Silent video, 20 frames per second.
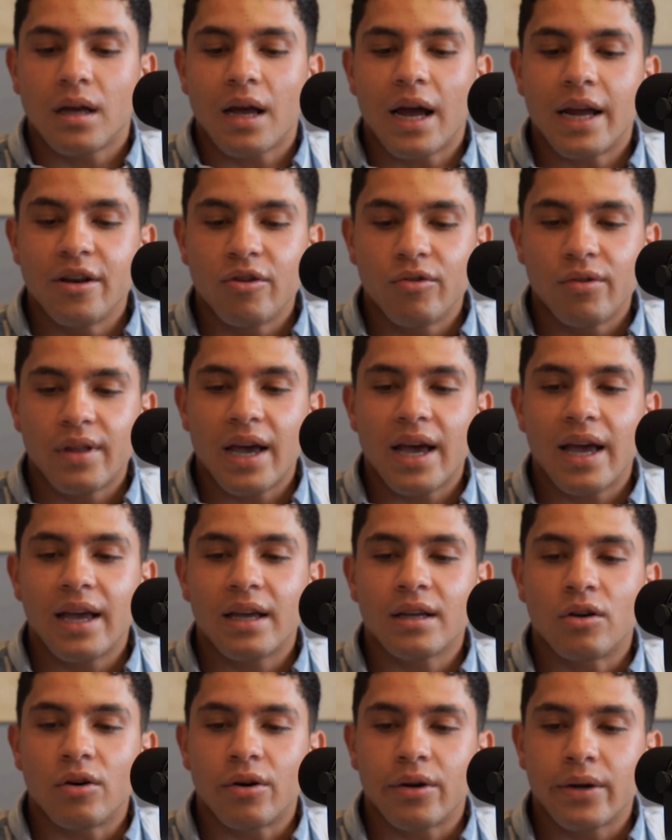I knew
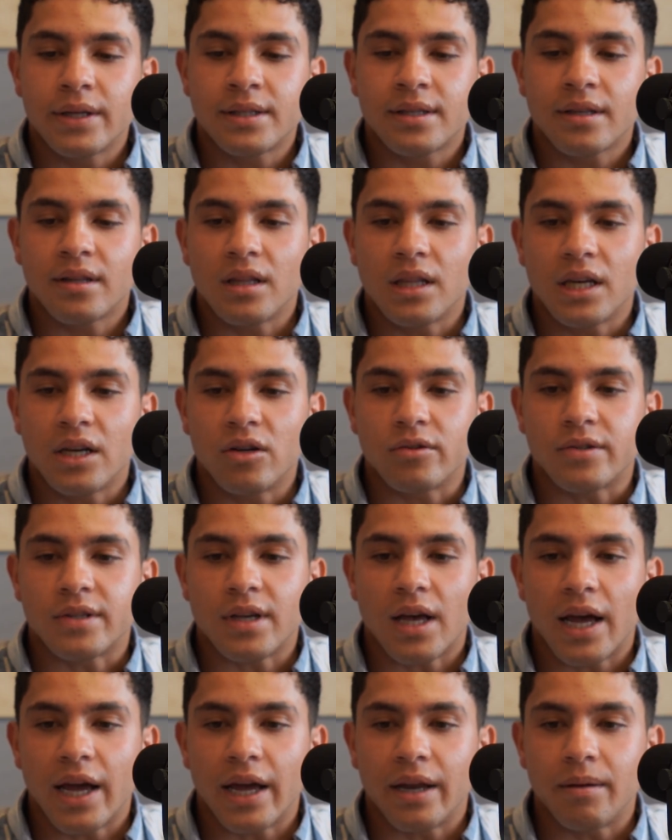that going to the legal
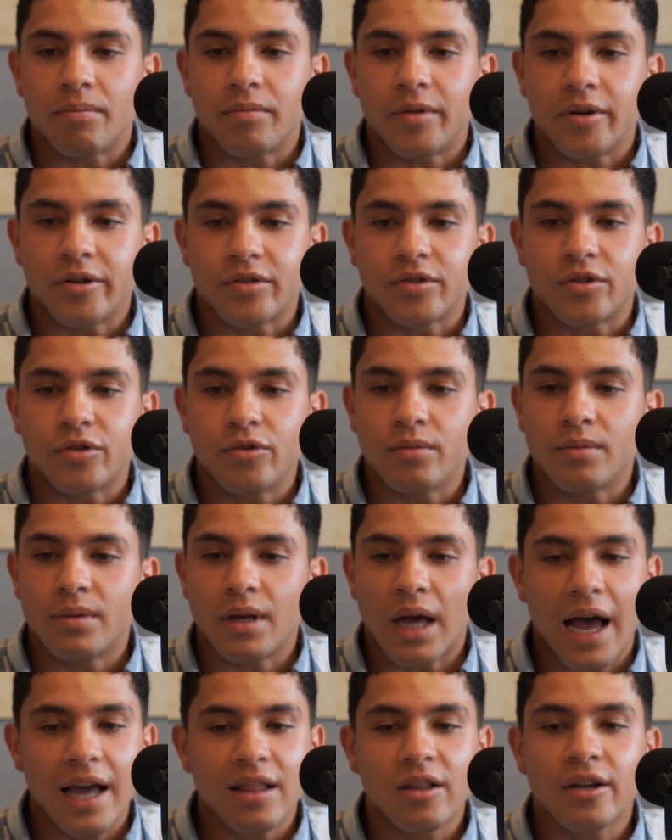side, there's two
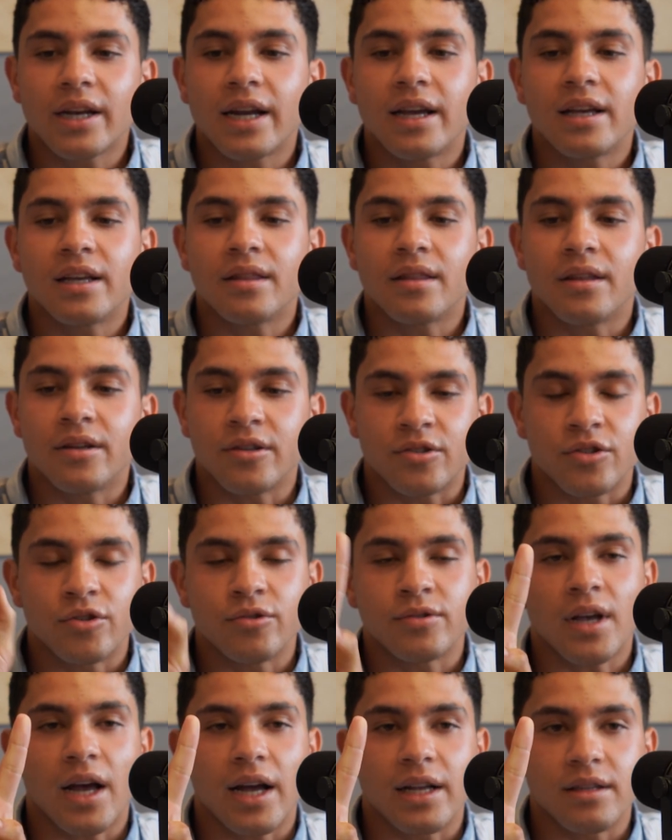
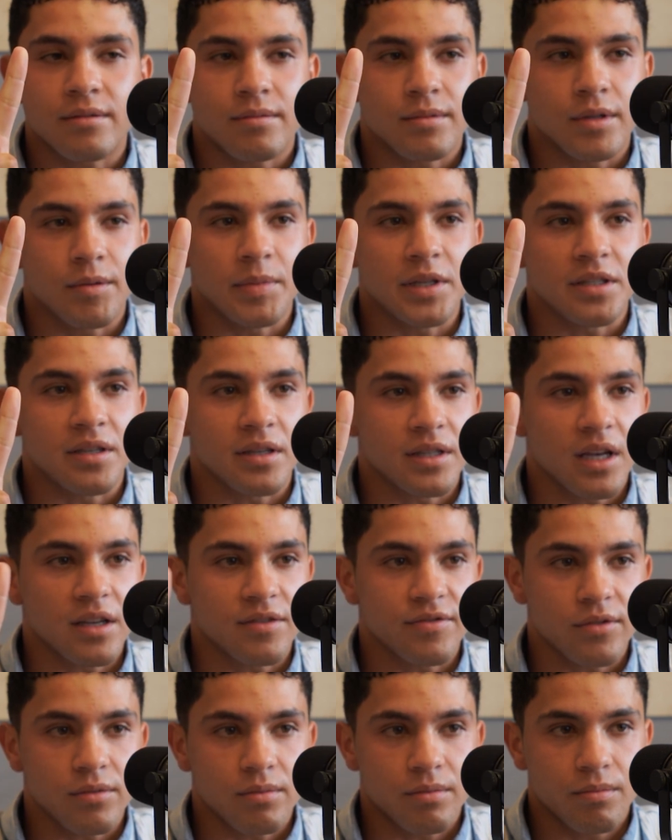sides to be
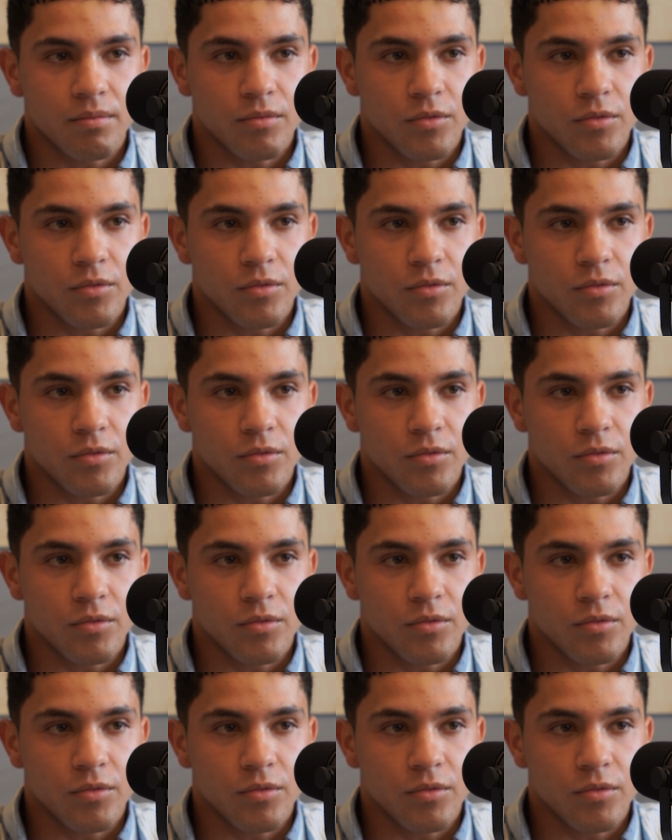successful.